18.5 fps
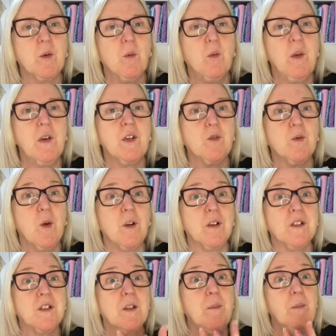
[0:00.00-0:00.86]
which
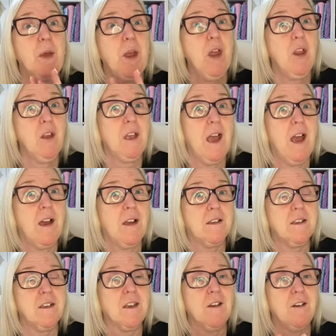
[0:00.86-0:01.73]
was the pearl
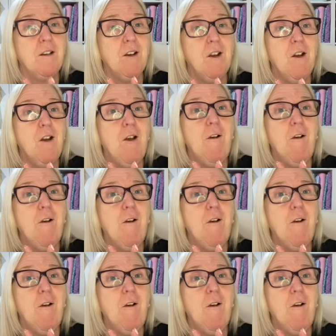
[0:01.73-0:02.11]
cardigan